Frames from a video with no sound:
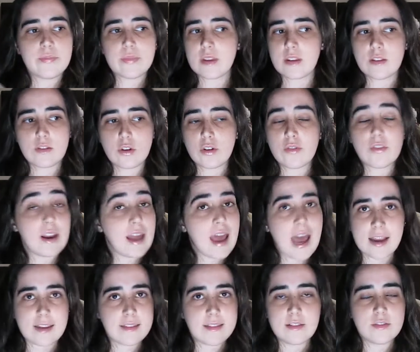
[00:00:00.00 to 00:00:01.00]
sort of an
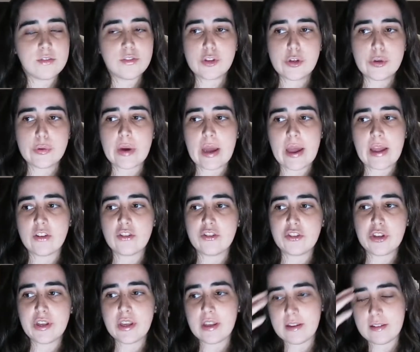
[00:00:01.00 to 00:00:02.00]
accident too, and
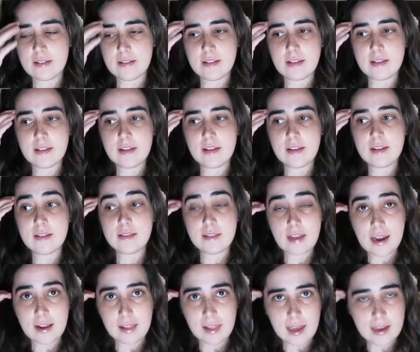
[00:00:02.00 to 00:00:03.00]
she is in the
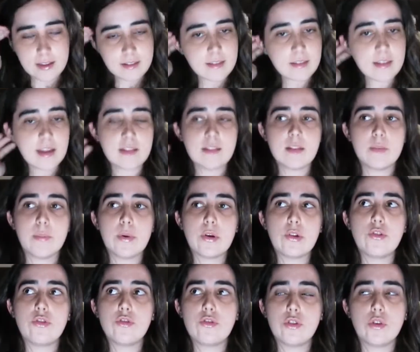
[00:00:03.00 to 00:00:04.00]
satellite that's
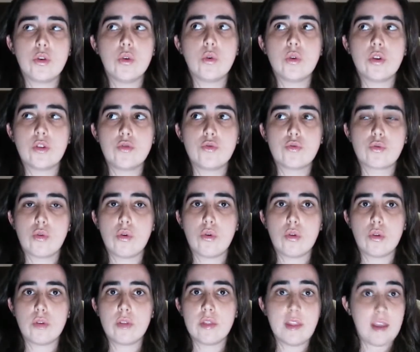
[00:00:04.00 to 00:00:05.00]
supposed to
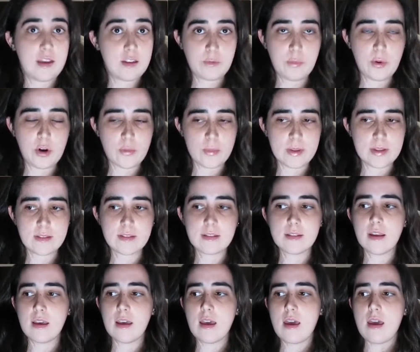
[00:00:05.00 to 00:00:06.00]
control the experiments.
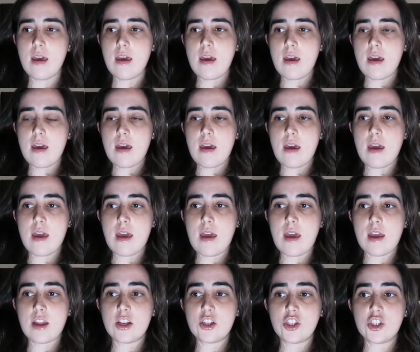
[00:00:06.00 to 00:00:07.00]

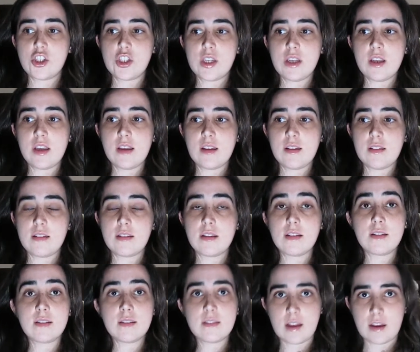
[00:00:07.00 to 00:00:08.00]
And she is
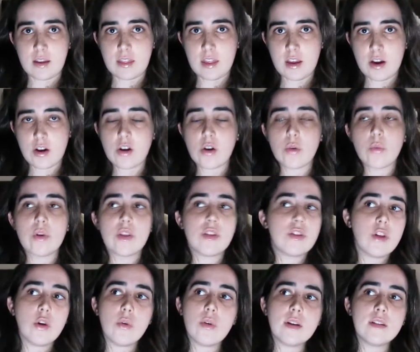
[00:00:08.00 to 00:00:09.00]
stuck there with
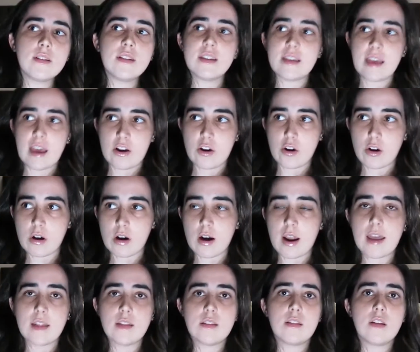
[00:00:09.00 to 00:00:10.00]
no one to get her,
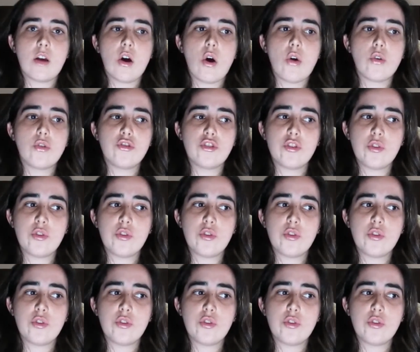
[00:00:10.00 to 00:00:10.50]
and so she